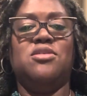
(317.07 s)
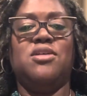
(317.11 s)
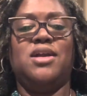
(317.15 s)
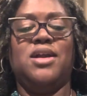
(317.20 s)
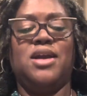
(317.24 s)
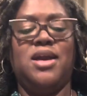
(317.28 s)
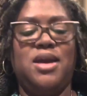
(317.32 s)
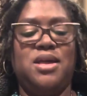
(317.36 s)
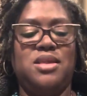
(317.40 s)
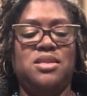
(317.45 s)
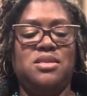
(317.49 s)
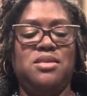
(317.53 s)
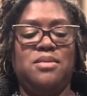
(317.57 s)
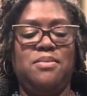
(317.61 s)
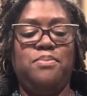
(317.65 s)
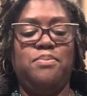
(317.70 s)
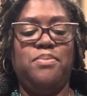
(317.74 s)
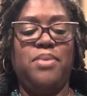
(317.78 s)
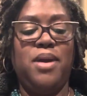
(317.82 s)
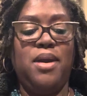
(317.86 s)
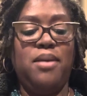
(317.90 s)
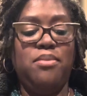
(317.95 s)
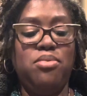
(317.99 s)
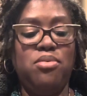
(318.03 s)
I got the
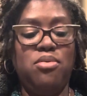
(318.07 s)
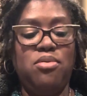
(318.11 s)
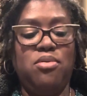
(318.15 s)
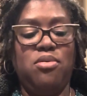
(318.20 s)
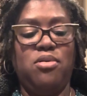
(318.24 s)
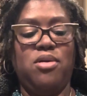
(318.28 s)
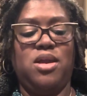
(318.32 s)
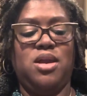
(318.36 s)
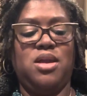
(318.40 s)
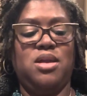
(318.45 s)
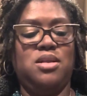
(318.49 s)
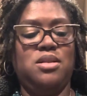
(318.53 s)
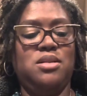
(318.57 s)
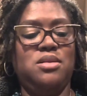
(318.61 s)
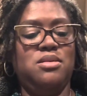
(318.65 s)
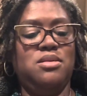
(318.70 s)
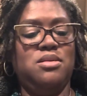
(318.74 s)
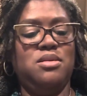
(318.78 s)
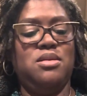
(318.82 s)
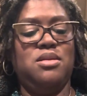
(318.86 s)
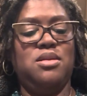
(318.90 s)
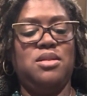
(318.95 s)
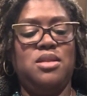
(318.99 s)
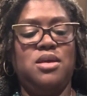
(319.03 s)
pebble grain
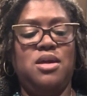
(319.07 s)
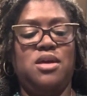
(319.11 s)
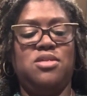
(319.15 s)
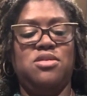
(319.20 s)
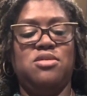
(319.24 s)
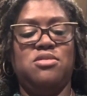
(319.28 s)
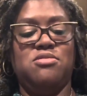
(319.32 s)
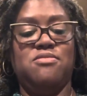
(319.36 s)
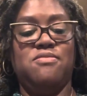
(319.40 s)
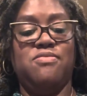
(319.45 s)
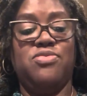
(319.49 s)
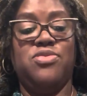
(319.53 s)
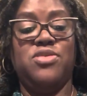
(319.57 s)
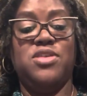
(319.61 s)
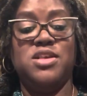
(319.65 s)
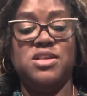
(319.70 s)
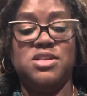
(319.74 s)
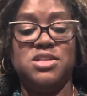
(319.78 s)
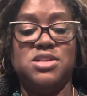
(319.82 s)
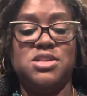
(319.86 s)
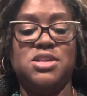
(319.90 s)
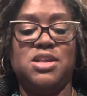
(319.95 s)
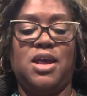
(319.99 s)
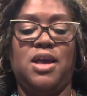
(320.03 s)
leather this
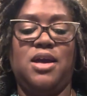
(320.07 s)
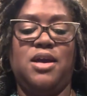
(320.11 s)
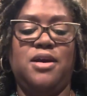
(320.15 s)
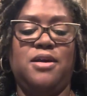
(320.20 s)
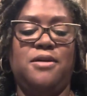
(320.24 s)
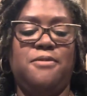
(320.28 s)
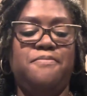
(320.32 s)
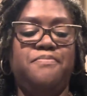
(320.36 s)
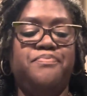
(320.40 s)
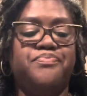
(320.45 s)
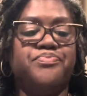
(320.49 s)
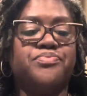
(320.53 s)
time.